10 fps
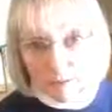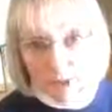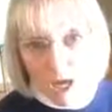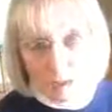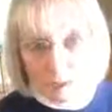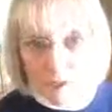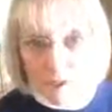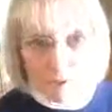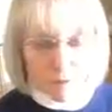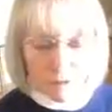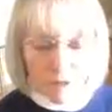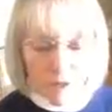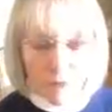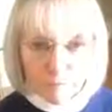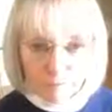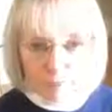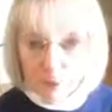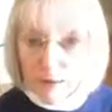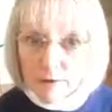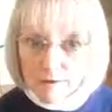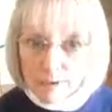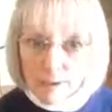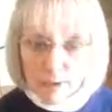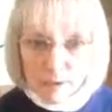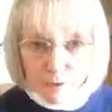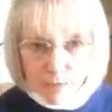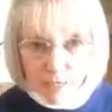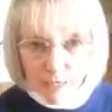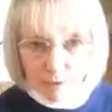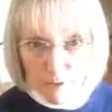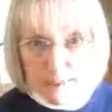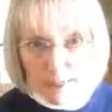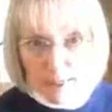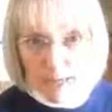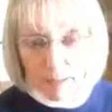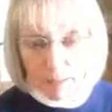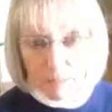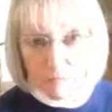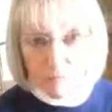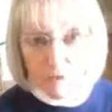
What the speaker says: knowledge, and hopefully you have a security camera set up